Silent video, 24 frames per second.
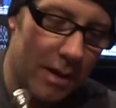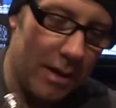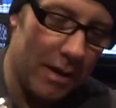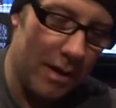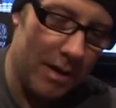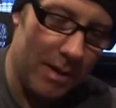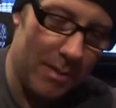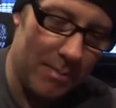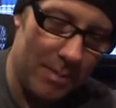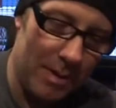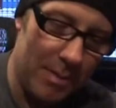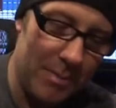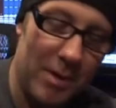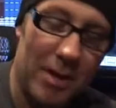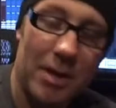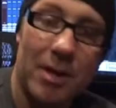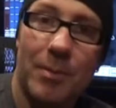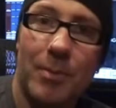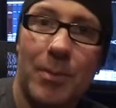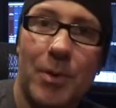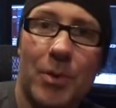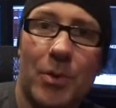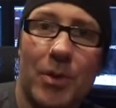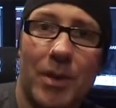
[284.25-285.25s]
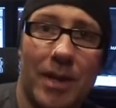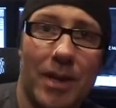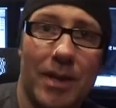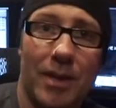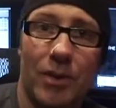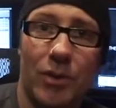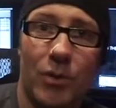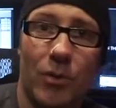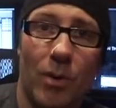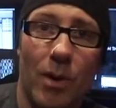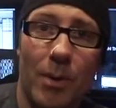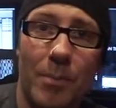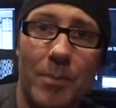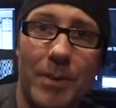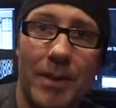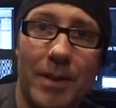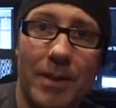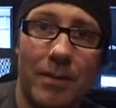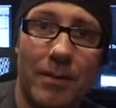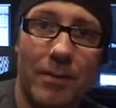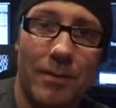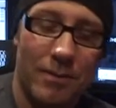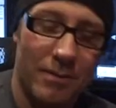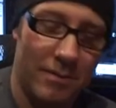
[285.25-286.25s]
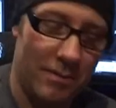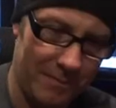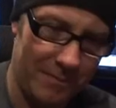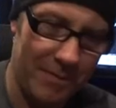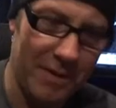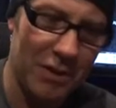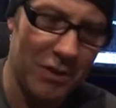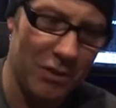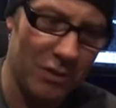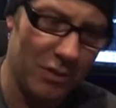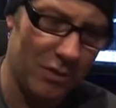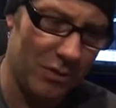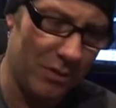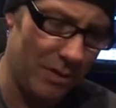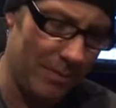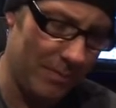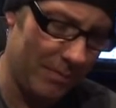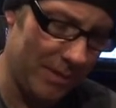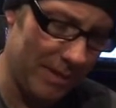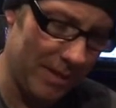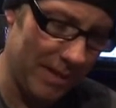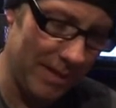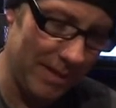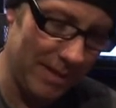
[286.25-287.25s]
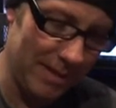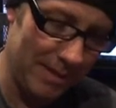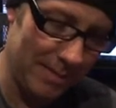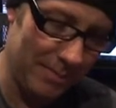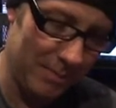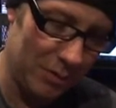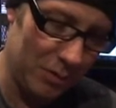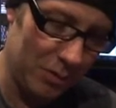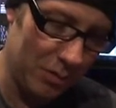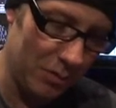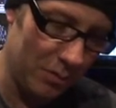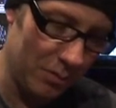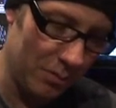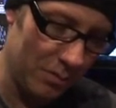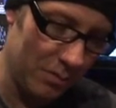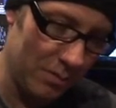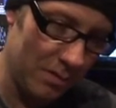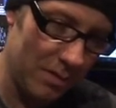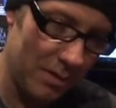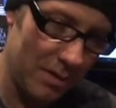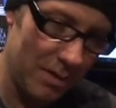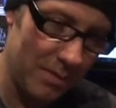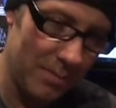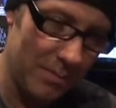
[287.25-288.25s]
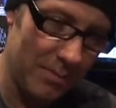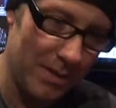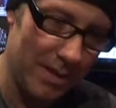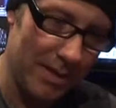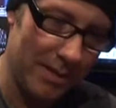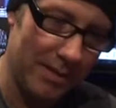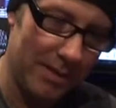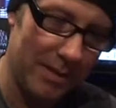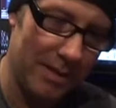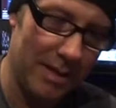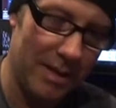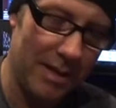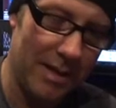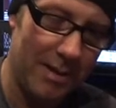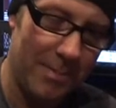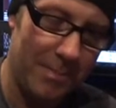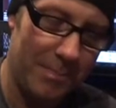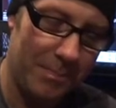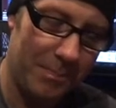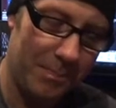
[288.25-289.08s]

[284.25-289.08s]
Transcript: um, I'm not going to be doing a trumpet featured trumpet anytime soon but uh,